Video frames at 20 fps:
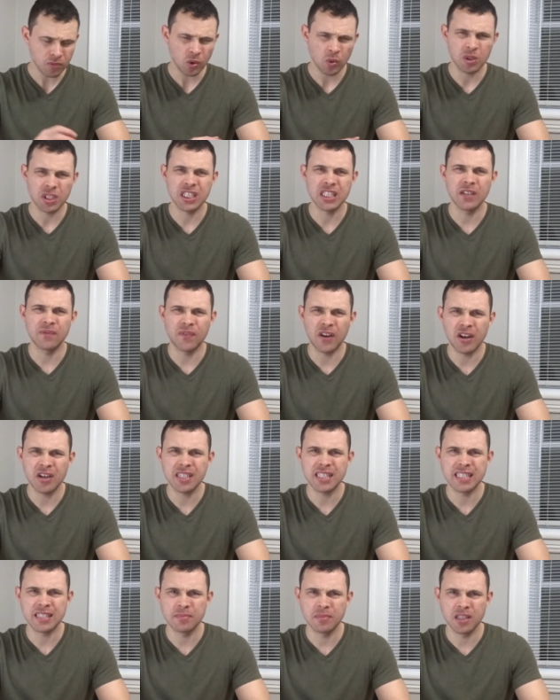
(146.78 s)
which is a very
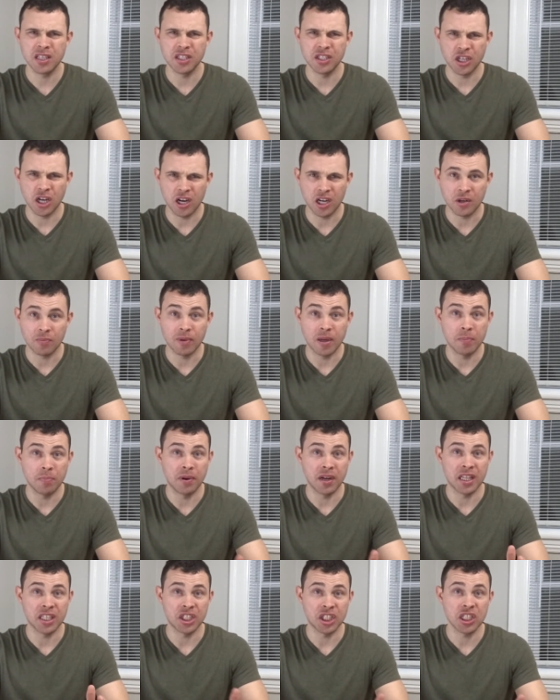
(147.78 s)
similar document,
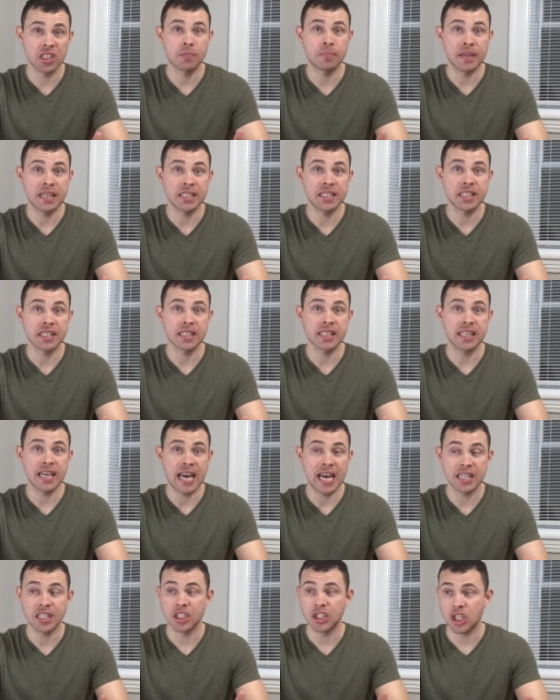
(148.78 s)
but it just basically
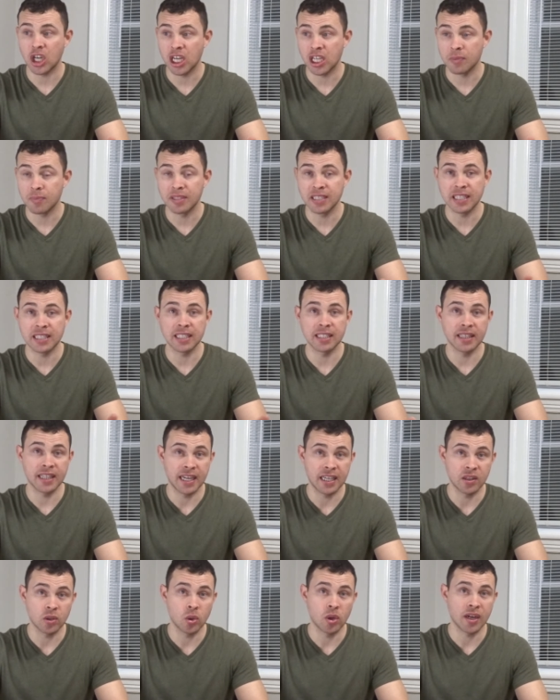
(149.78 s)
has a document that the
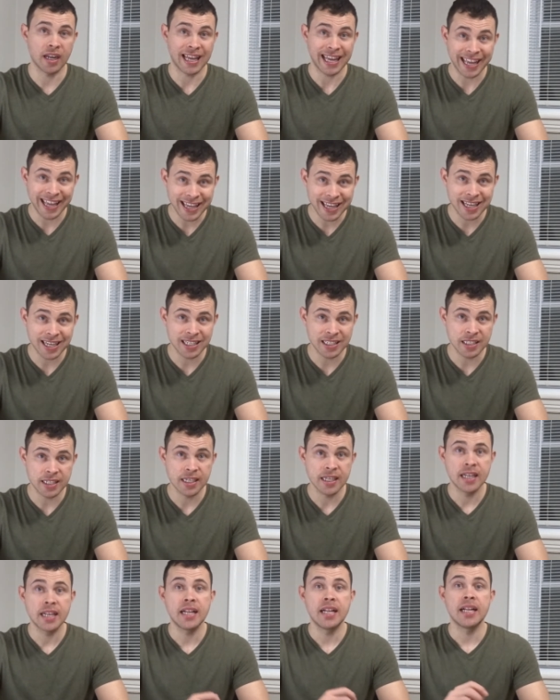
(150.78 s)
landlord and
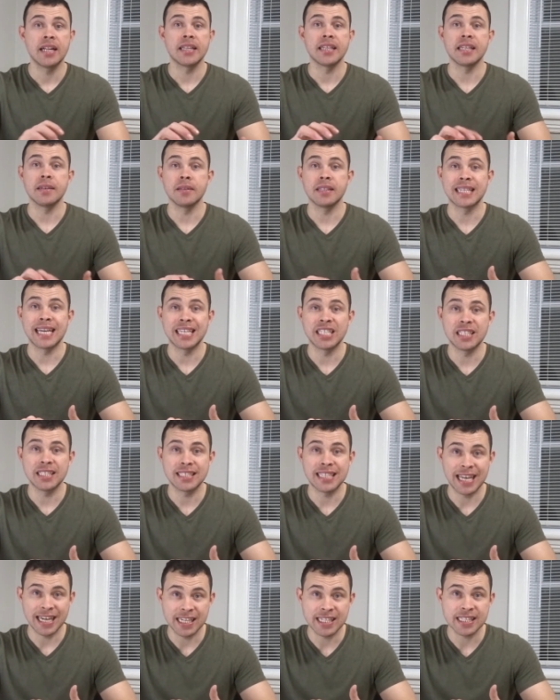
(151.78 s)
the ten
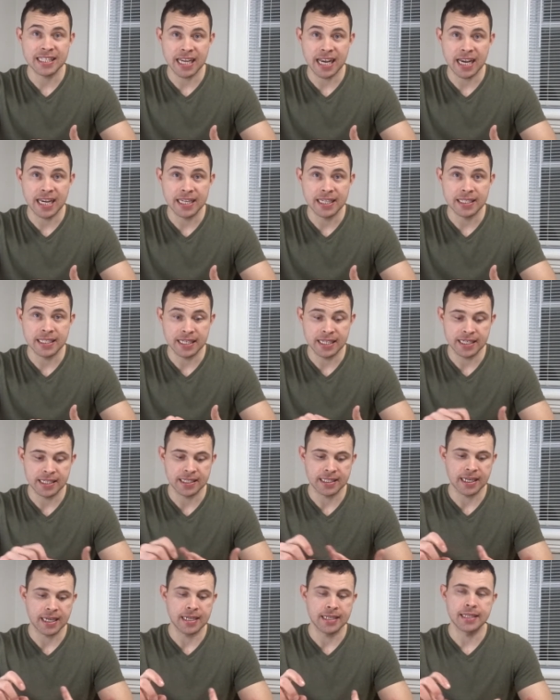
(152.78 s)
tenant signs, and it
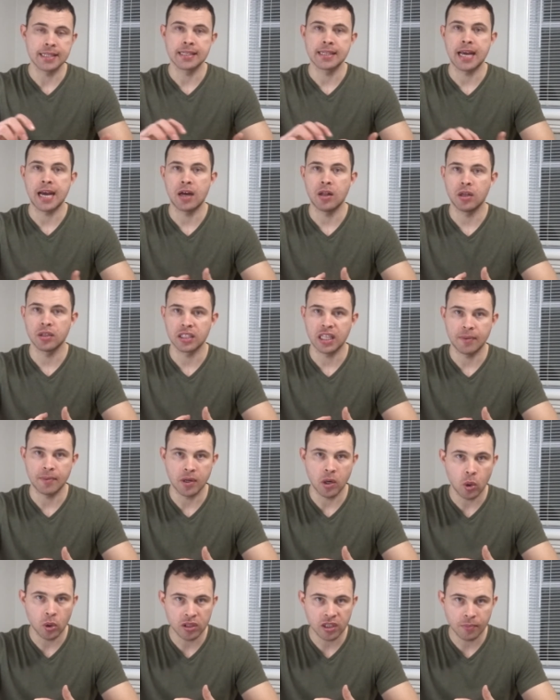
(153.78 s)
says how long they've been
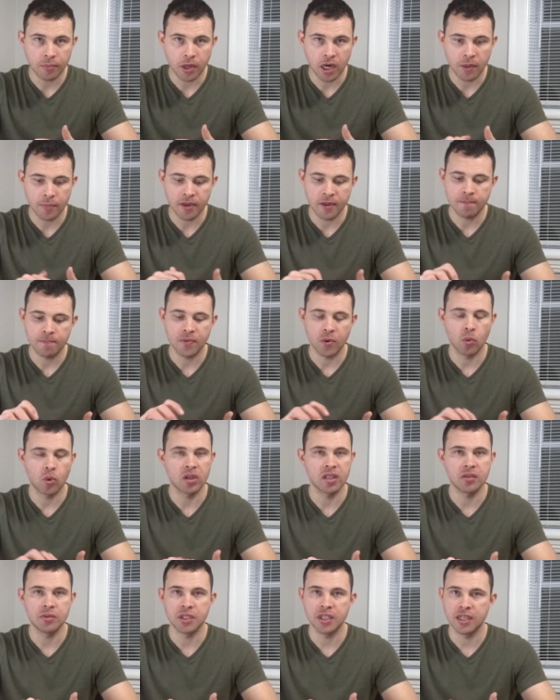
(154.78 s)
owning the apartment,
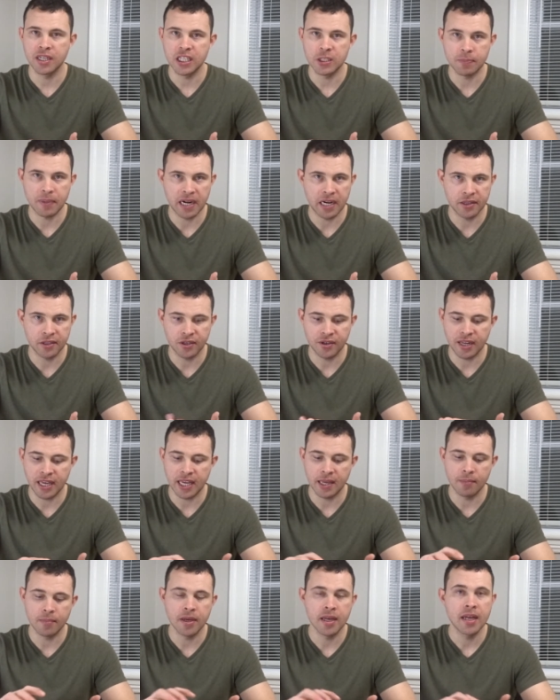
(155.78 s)
what utilities pay in their
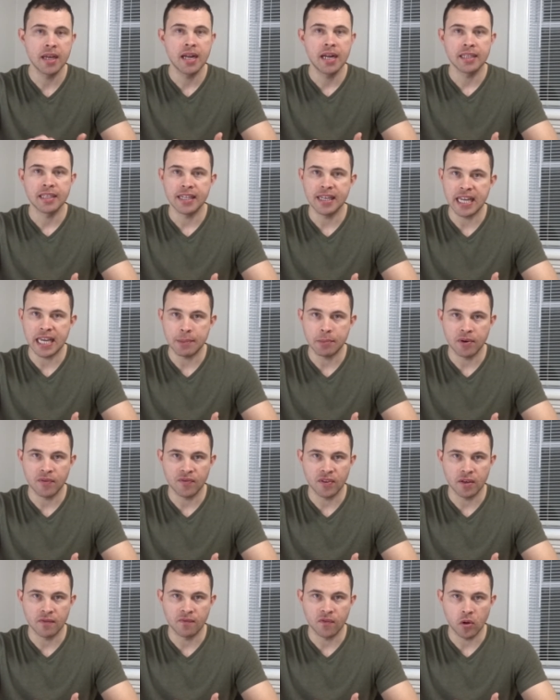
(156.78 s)
name, the name
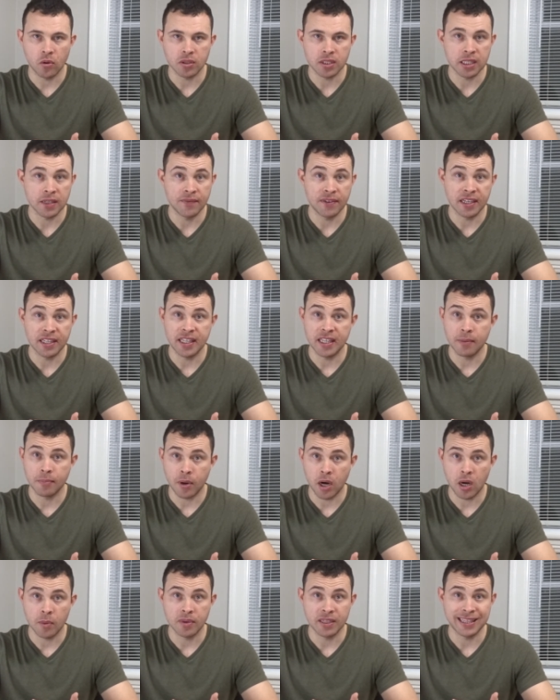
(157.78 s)
of the folks living in the
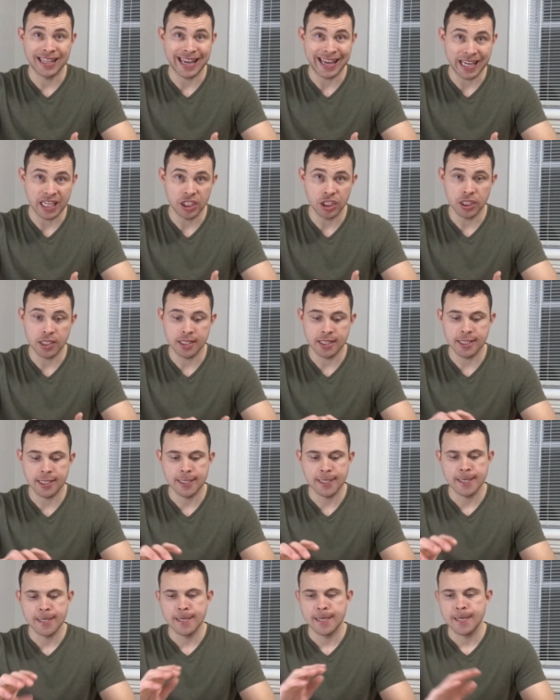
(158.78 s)
apartment, the
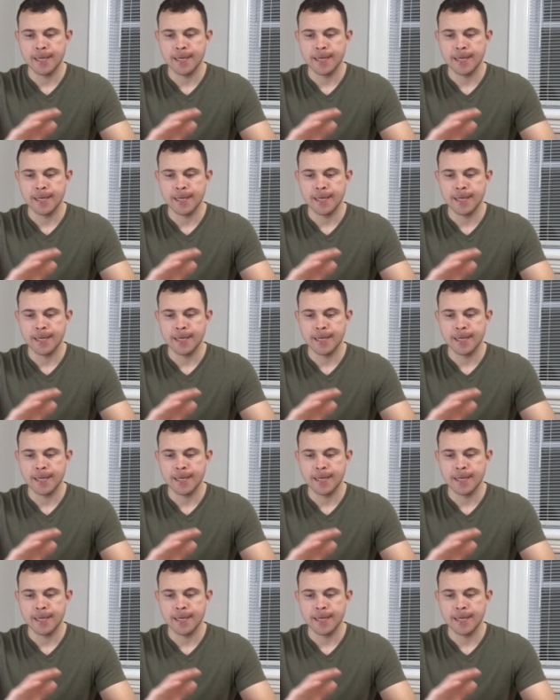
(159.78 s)
ages,